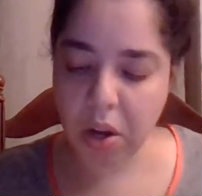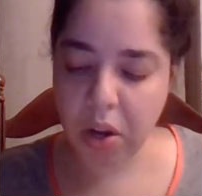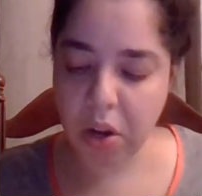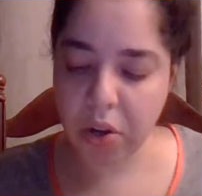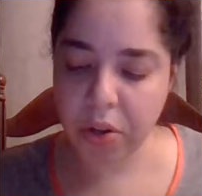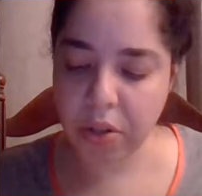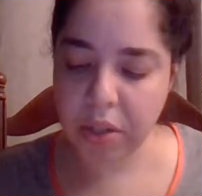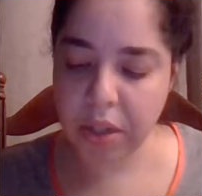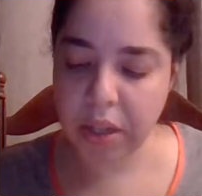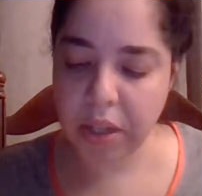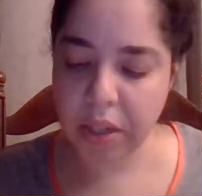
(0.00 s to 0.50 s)

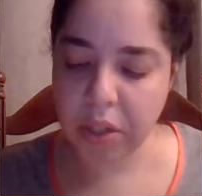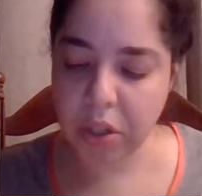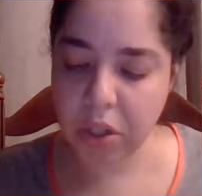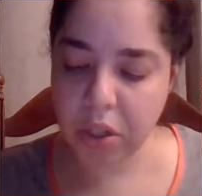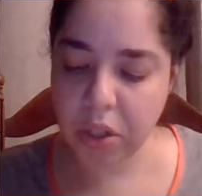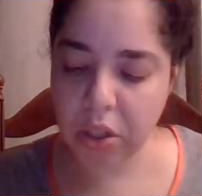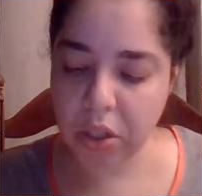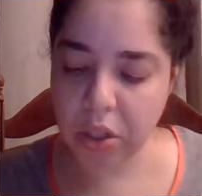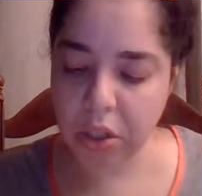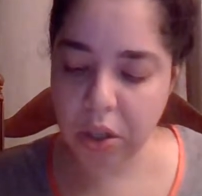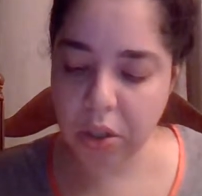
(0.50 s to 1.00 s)
our
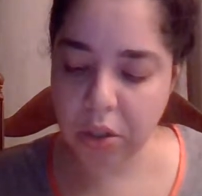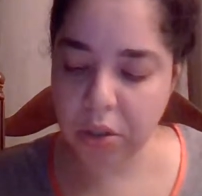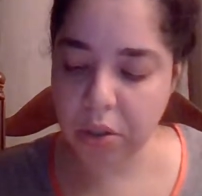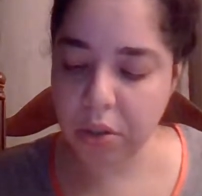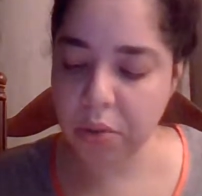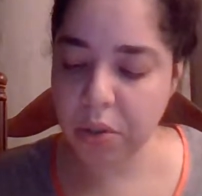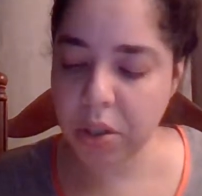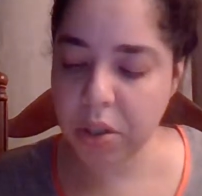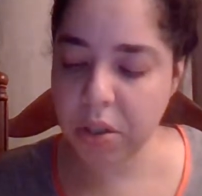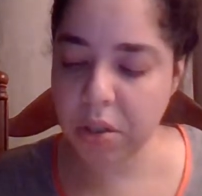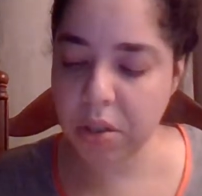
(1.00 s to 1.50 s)

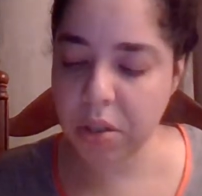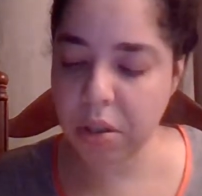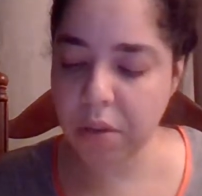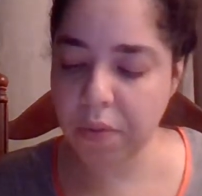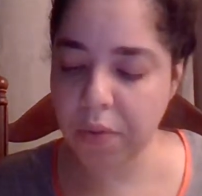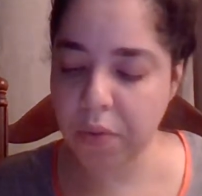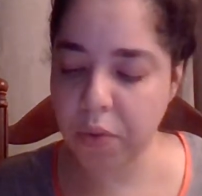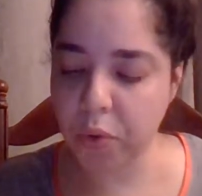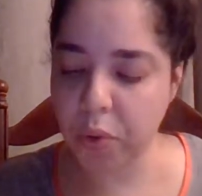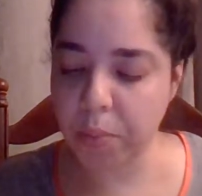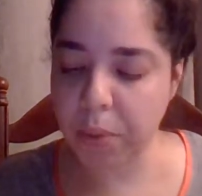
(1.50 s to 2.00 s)
notions
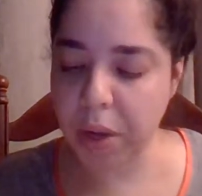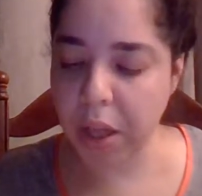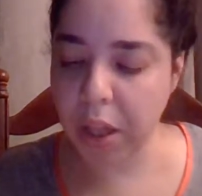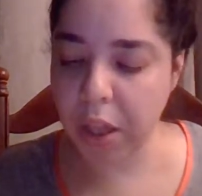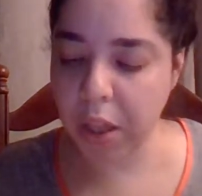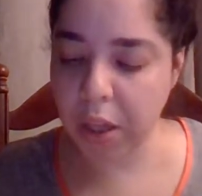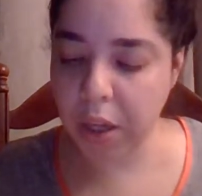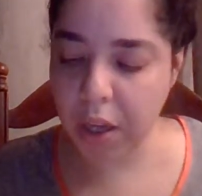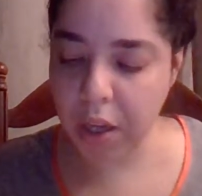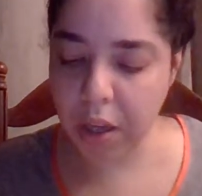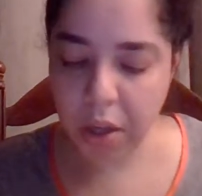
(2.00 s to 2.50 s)
of
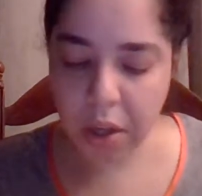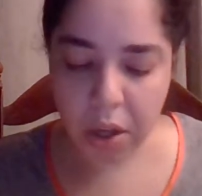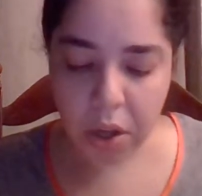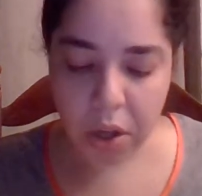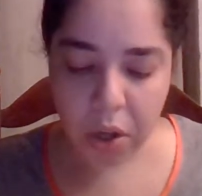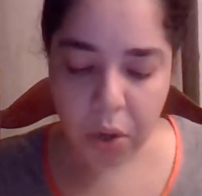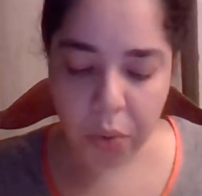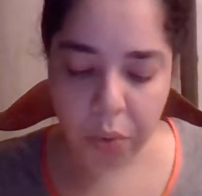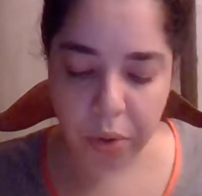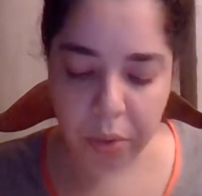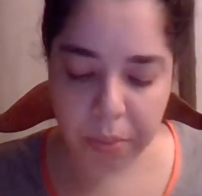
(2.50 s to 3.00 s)
normality
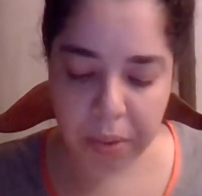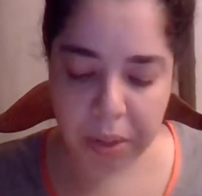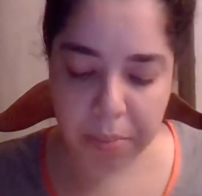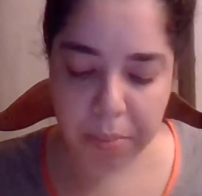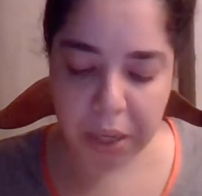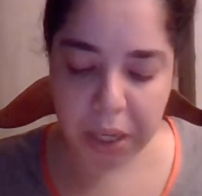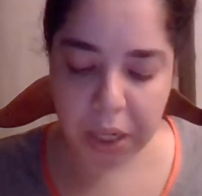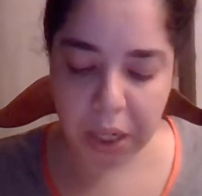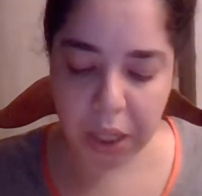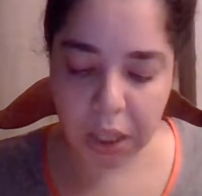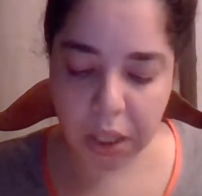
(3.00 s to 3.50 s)
would be
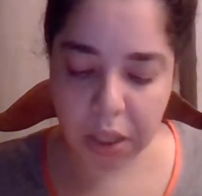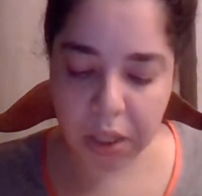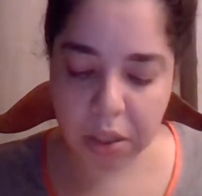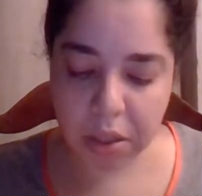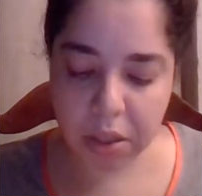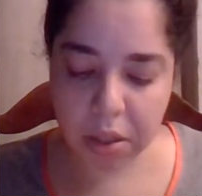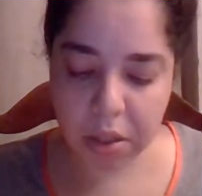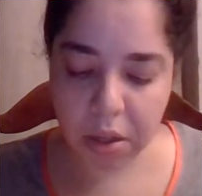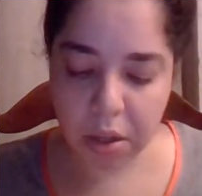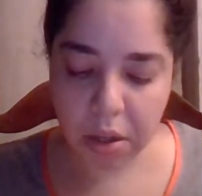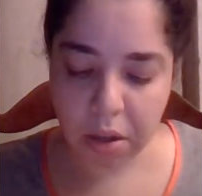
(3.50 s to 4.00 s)
meaningless,